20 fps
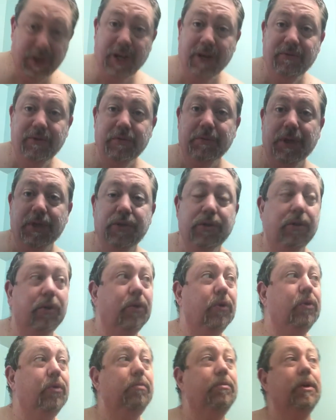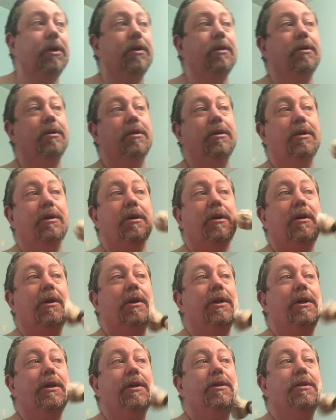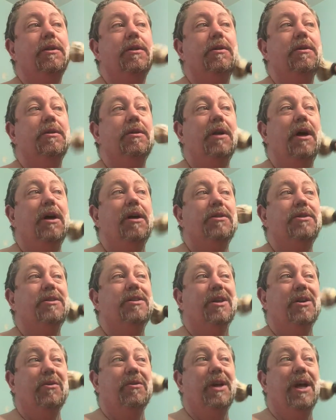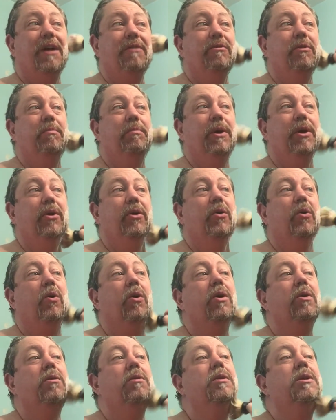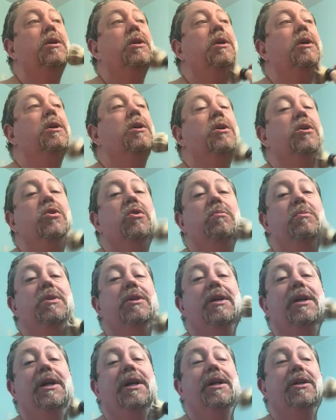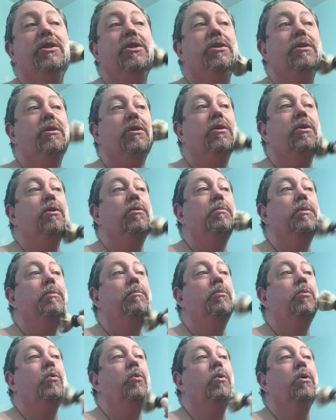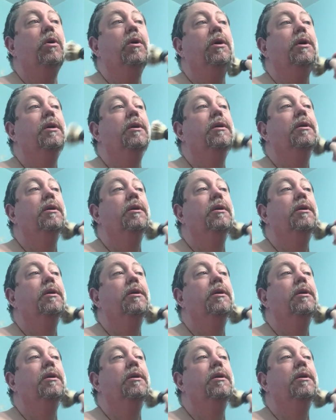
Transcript: have as much lube on it since I don't have the beard oil. I'm going to add just a little bit more